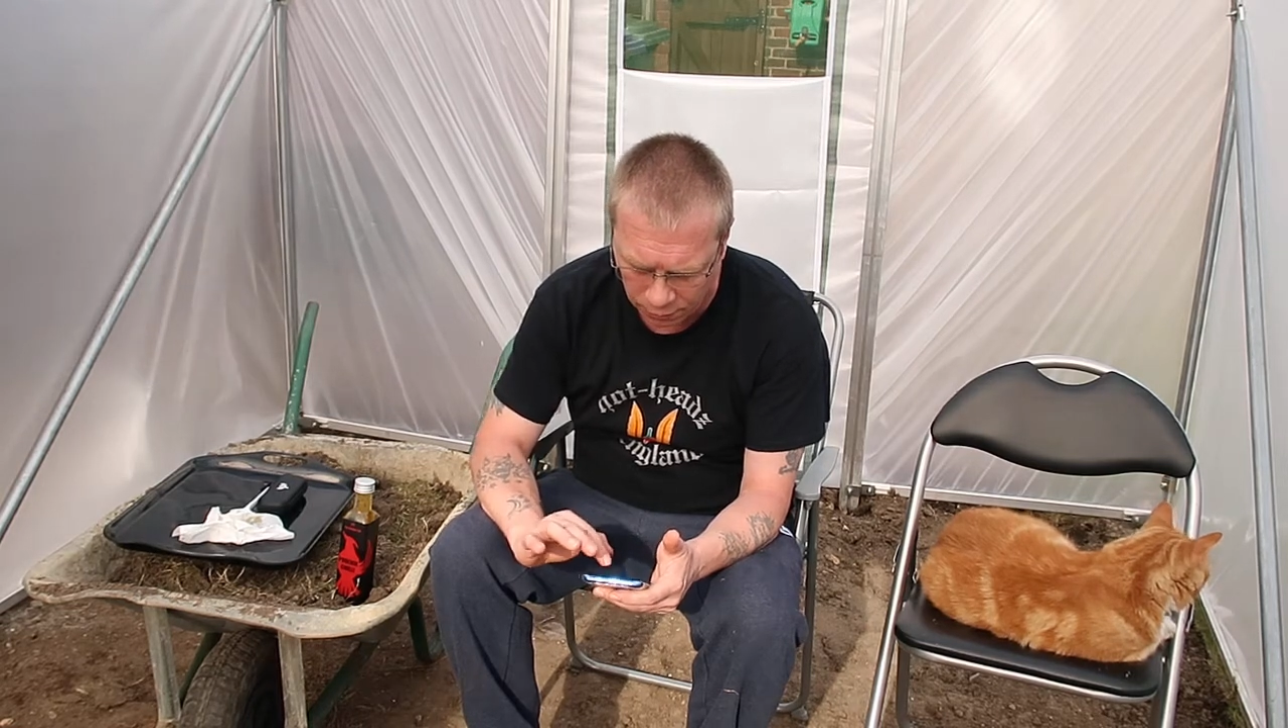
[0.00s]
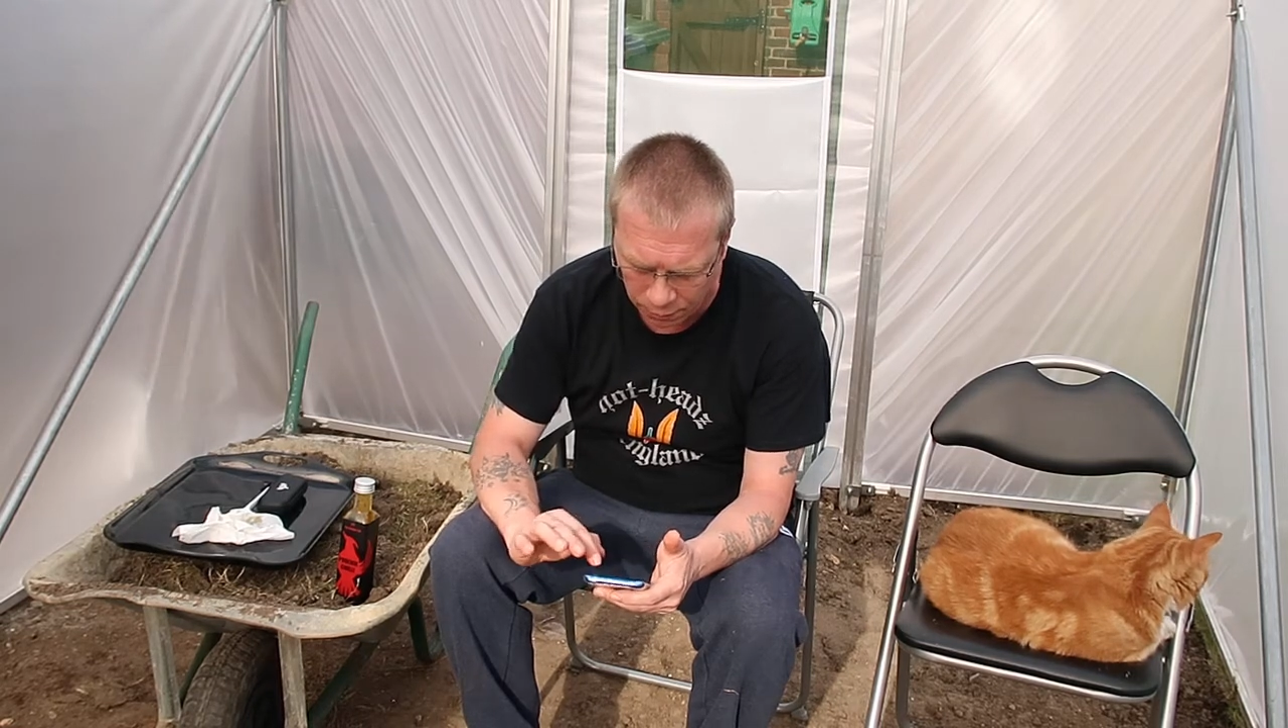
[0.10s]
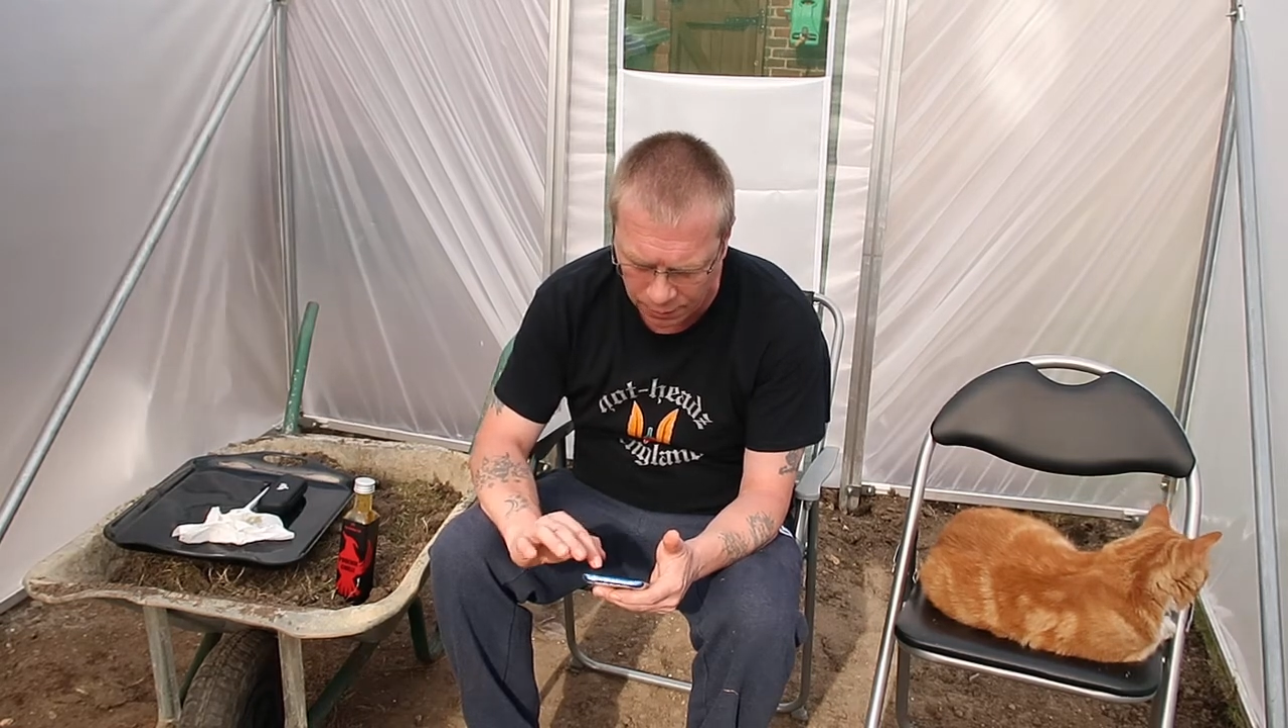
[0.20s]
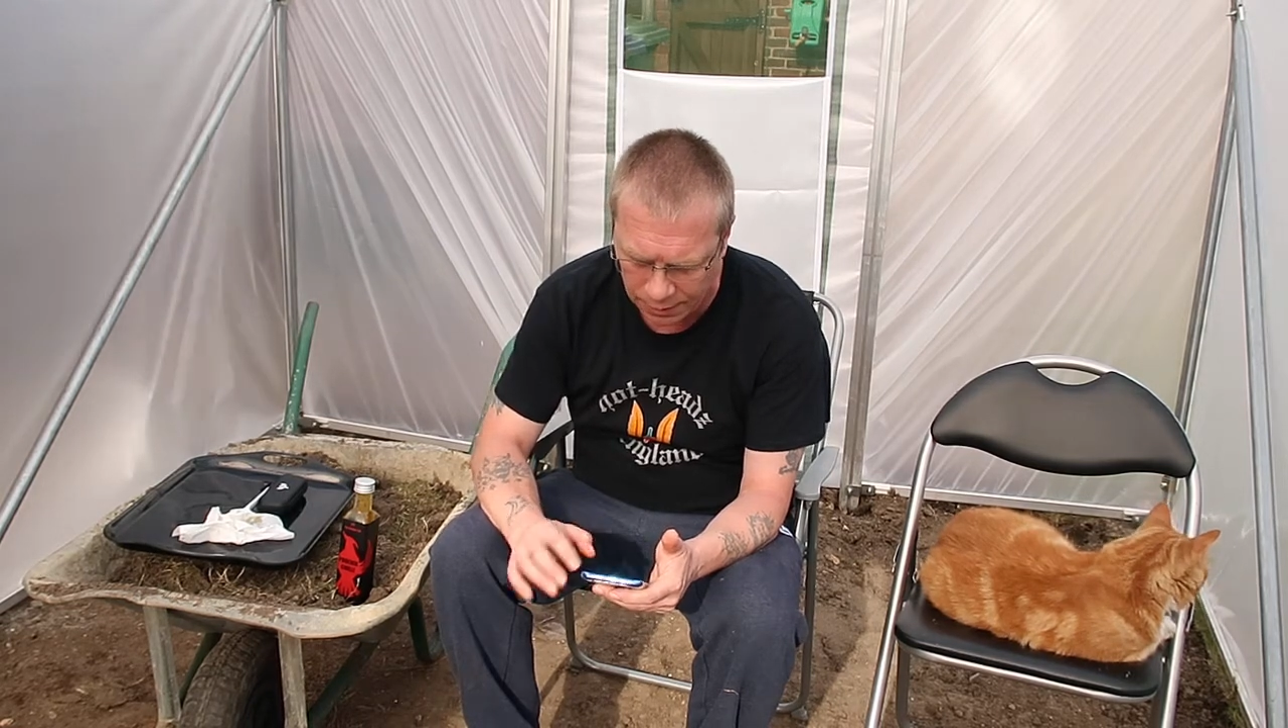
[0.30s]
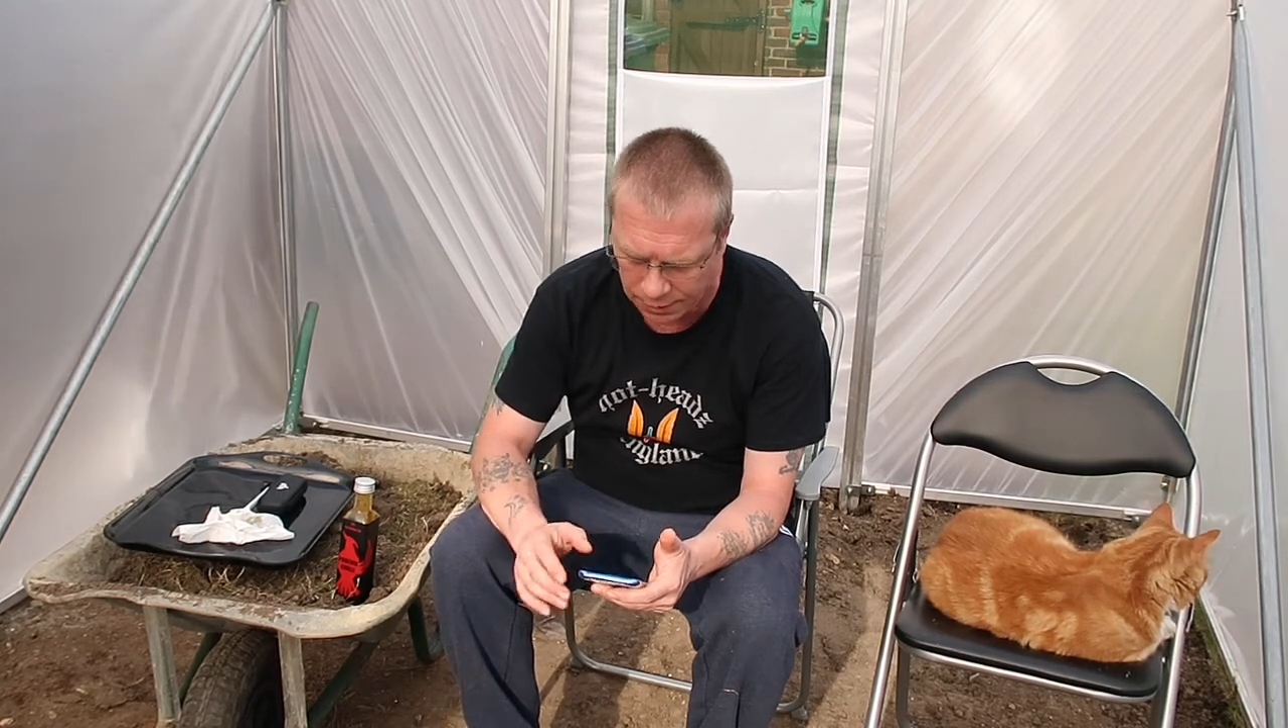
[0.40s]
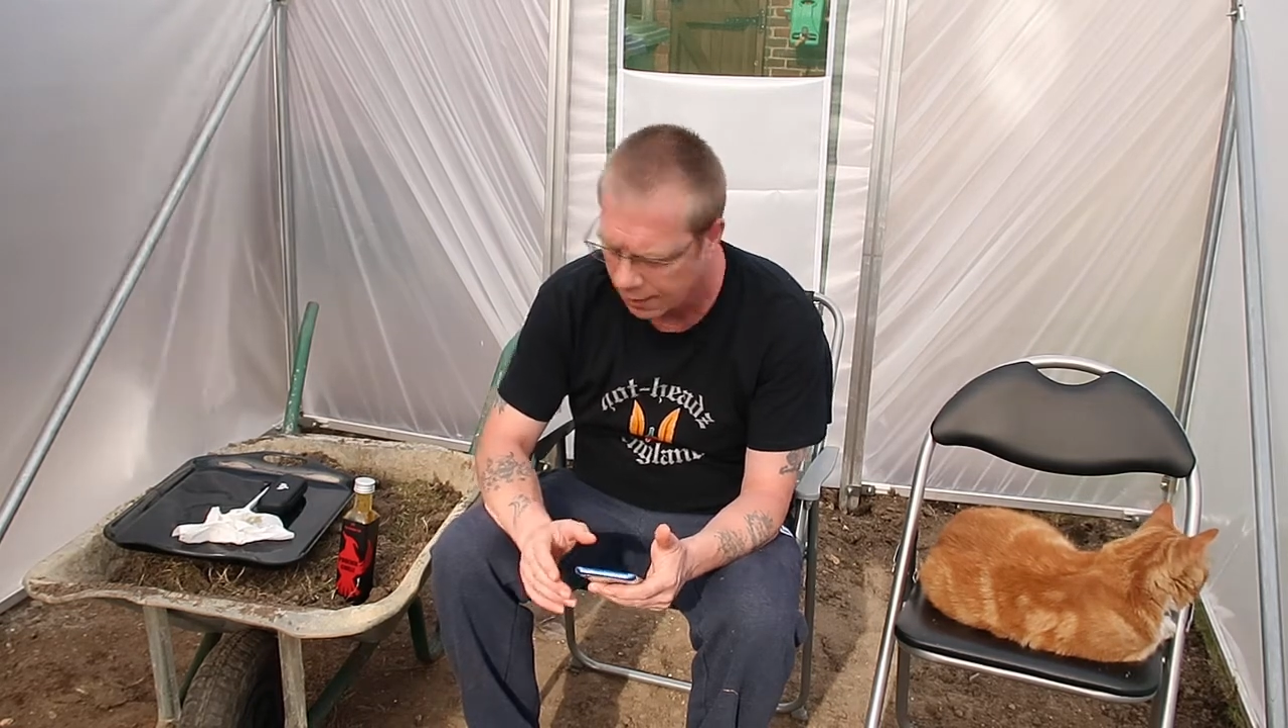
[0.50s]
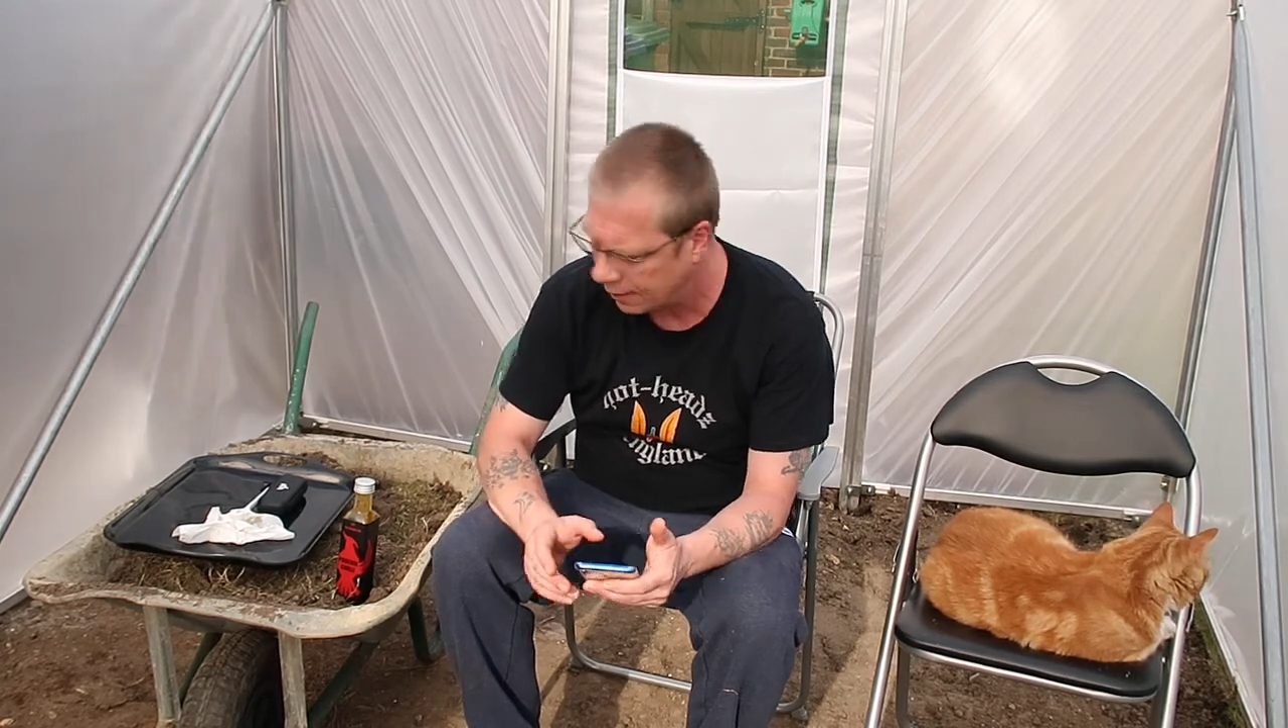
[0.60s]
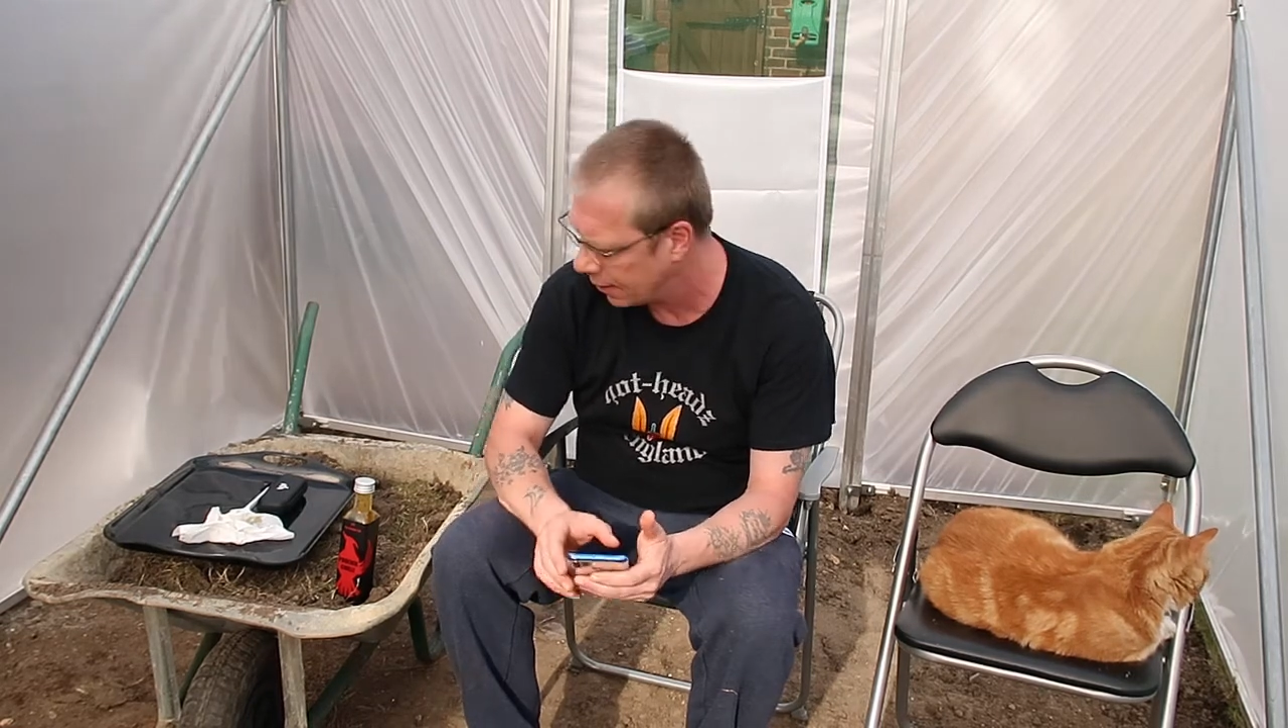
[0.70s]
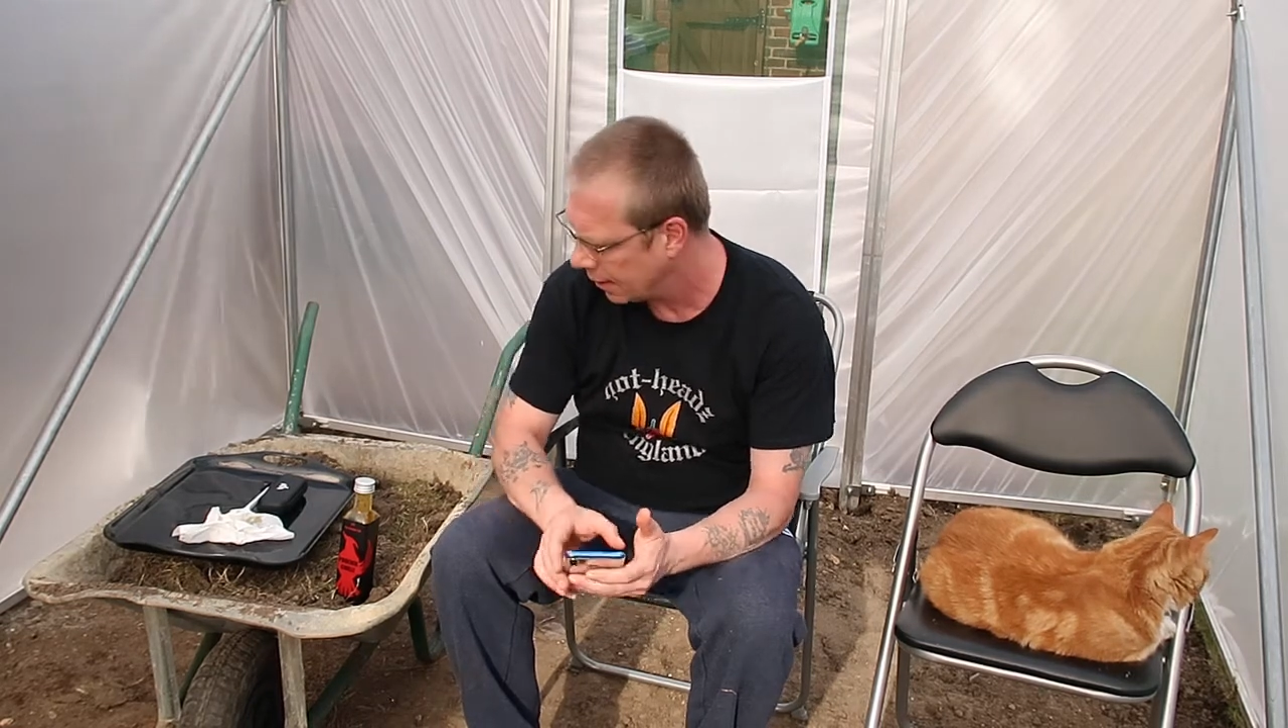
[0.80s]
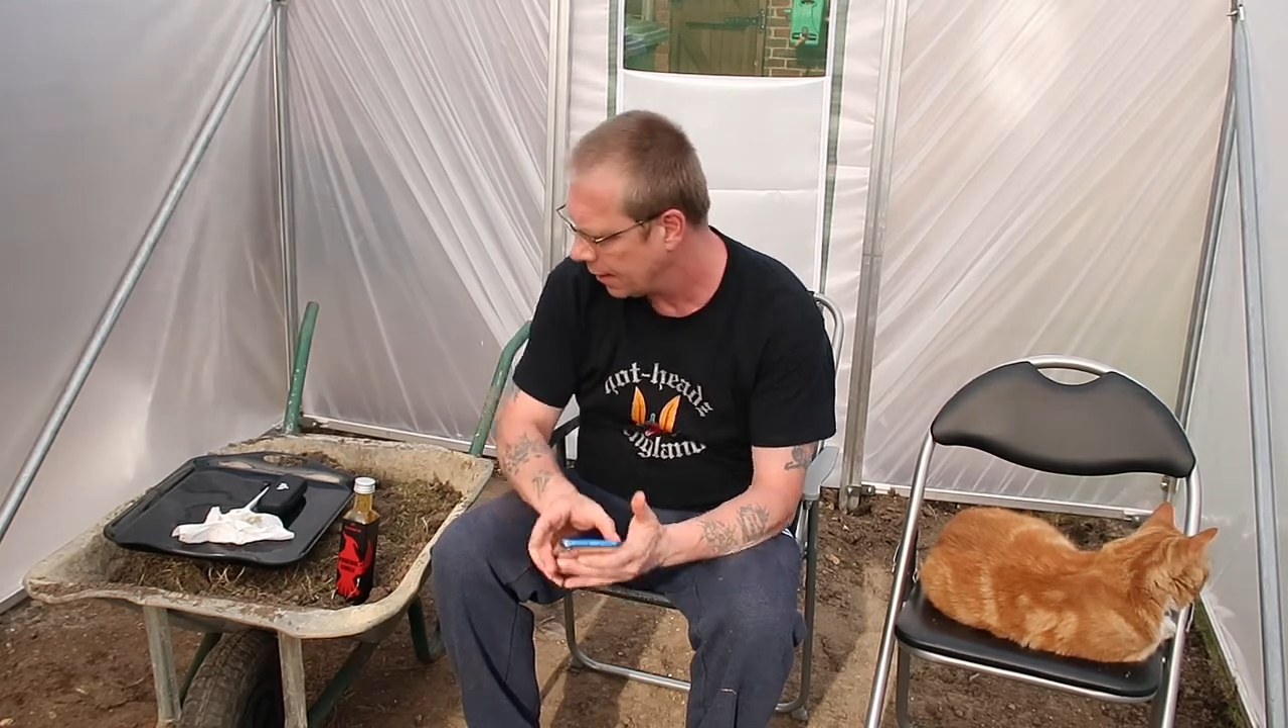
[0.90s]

route this is.